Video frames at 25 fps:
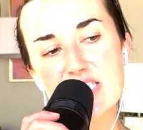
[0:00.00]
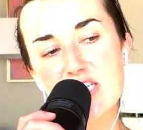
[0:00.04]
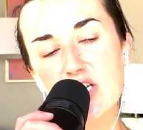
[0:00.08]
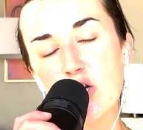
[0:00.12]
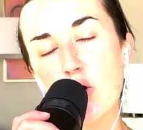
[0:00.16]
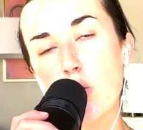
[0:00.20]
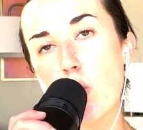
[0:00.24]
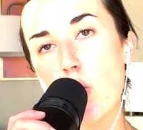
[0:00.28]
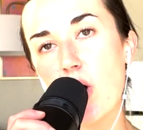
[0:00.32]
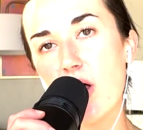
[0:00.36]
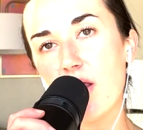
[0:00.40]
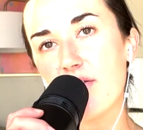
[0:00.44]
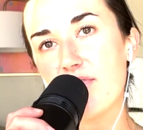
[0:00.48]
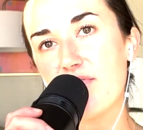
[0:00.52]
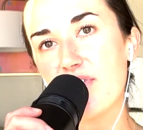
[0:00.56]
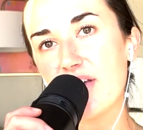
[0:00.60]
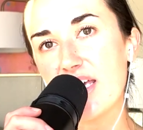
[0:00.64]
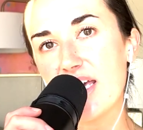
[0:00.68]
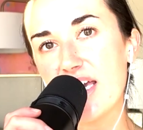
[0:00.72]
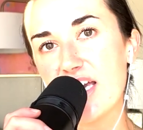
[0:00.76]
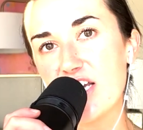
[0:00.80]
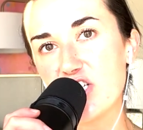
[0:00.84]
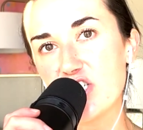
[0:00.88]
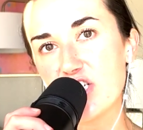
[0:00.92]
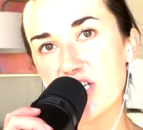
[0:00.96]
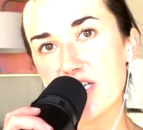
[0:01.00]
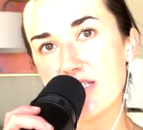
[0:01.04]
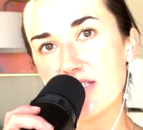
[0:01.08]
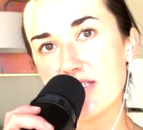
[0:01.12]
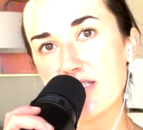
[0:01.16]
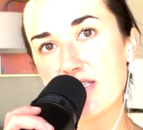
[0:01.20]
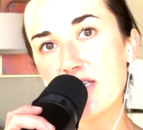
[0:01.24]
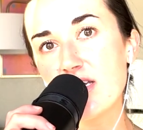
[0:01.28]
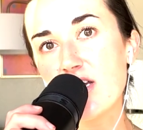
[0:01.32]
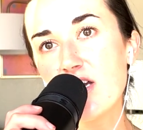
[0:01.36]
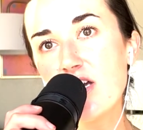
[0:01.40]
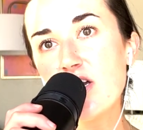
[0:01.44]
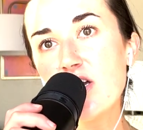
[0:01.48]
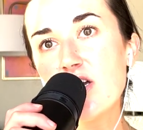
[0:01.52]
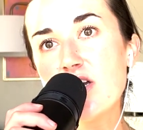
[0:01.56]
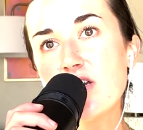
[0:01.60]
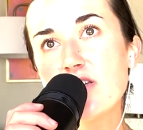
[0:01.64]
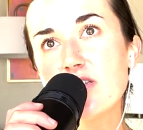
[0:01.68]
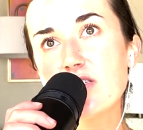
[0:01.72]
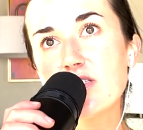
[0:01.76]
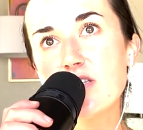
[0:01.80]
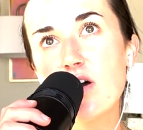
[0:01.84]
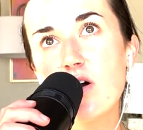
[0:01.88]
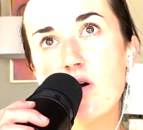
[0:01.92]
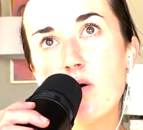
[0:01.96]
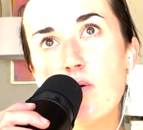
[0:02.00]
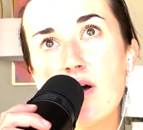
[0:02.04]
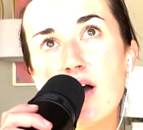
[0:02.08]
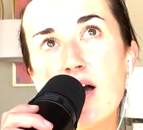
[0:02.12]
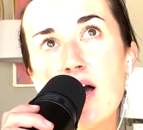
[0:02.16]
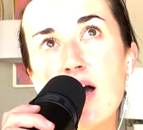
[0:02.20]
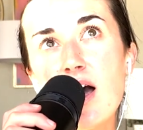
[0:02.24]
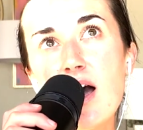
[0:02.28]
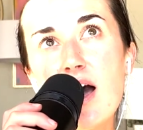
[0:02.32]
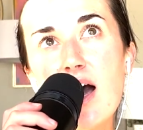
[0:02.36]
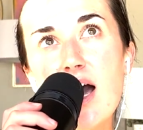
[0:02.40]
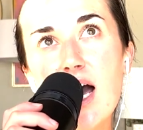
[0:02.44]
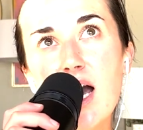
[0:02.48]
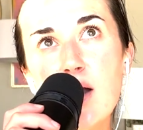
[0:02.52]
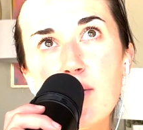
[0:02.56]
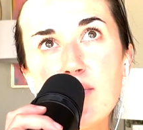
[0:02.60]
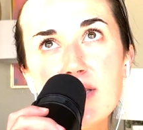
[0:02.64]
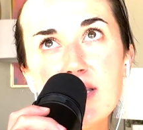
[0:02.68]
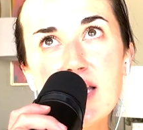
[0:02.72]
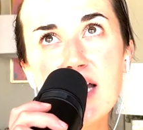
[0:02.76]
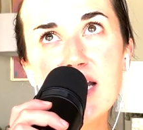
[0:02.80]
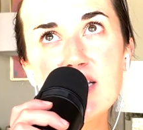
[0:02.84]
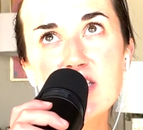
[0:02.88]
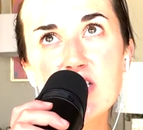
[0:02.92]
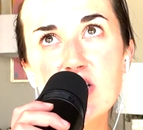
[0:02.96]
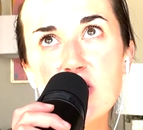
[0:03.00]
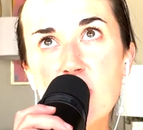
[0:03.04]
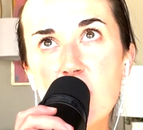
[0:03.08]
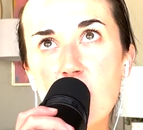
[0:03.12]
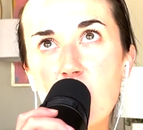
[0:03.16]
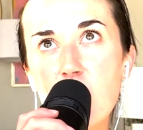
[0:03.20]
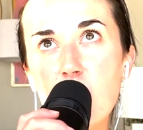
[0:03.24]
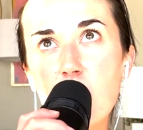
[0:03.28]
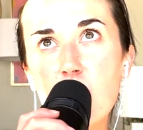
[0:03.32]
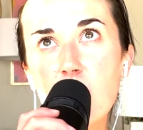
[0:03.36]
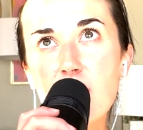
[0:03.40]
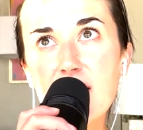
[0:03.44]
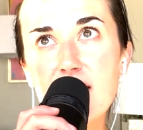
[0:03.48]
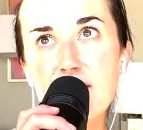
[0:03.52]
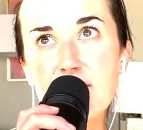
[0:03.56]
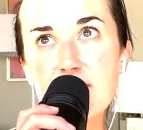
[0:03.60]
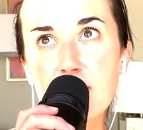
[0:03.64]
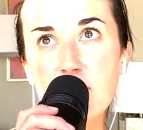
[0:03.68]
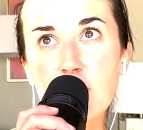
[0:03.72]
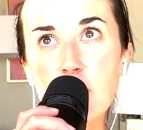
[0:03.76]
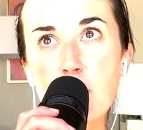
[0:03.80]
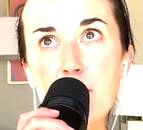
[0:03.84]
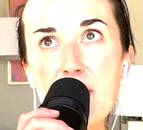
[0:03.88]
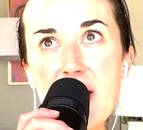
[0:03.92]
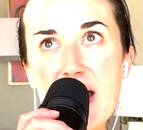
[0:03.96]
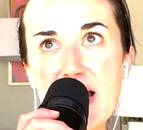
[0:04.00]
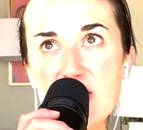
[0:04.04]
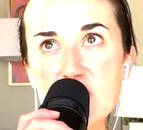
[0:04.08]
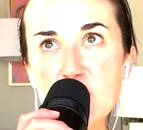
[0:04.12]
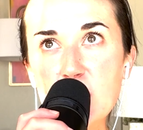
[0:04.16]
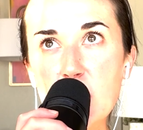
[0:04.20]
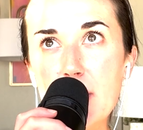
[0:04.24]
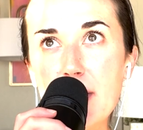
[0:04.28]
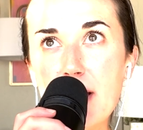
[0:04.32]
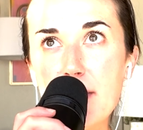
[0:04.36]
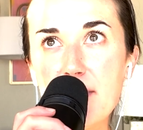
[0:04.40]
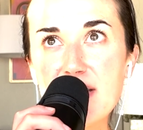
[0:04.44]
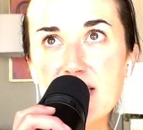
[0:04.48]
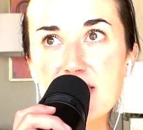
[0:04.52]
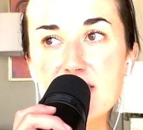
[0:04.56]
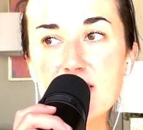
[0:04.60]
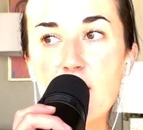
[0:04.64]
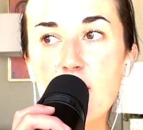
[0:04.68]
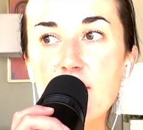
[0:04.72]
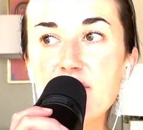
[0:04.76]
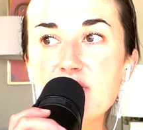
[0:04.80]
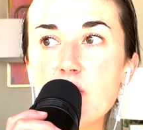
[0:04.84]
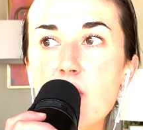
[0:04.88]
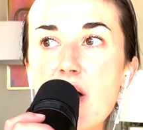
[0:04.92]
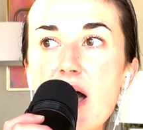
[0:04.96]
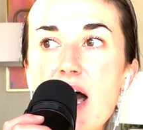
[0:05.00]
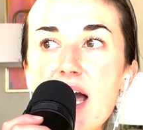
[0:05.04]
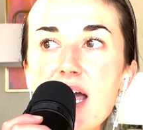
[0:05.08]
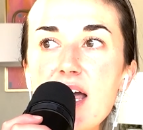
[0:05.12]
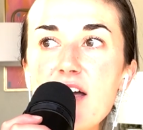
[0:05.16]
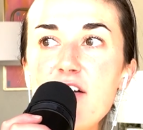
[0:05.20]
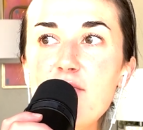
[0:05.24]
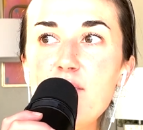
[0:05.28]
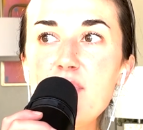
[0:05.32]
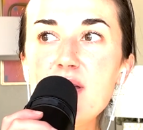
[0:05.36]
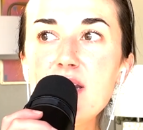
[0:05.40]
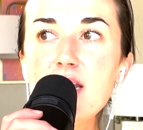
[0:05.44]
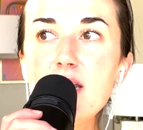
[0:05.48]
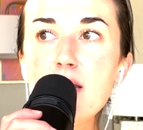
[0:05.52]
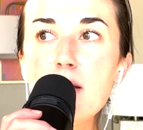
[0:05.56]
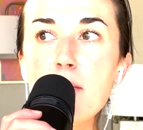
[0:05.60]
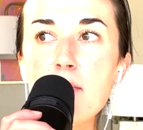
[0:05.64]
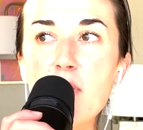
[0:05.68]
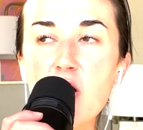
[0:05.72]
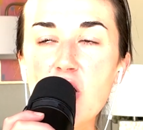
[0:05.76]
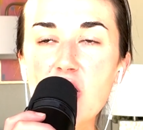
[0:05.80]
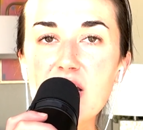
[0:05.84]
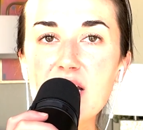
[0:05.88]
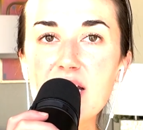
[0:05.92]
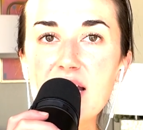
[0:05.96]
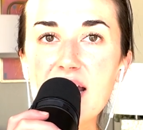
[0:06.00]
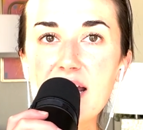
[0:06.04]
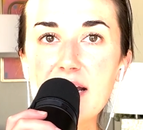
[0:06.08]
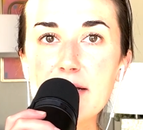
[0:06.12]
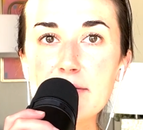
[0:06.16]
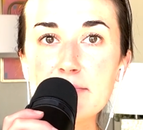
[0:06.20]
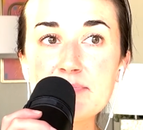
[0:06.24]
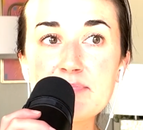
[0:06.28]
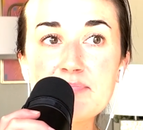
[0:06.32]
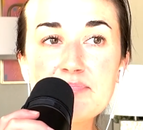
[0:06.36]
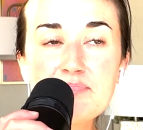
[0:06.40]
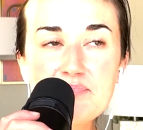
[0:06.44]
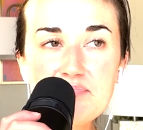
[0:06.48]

and qualifications, so I would like to go give a little backstory about myself. So I have been in marketing.